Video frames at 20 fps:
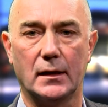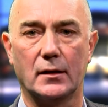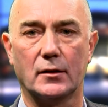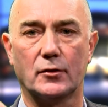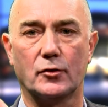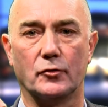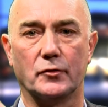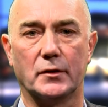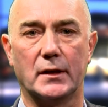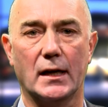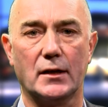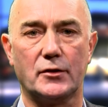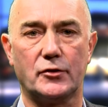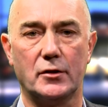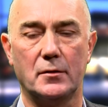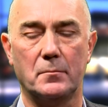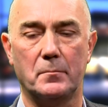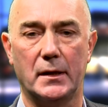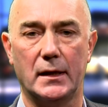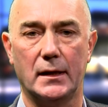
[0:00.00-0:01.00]

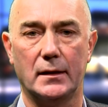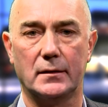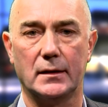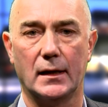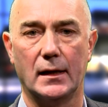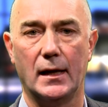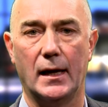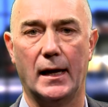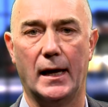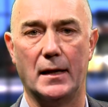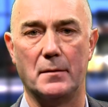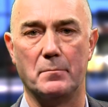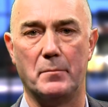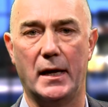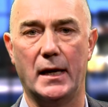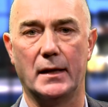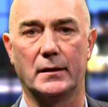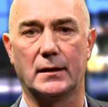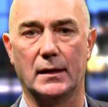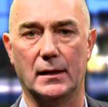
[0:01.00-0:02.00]
conduction band, and
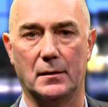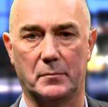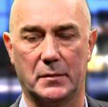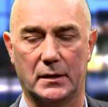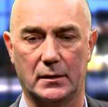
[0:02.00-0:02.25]
band gap.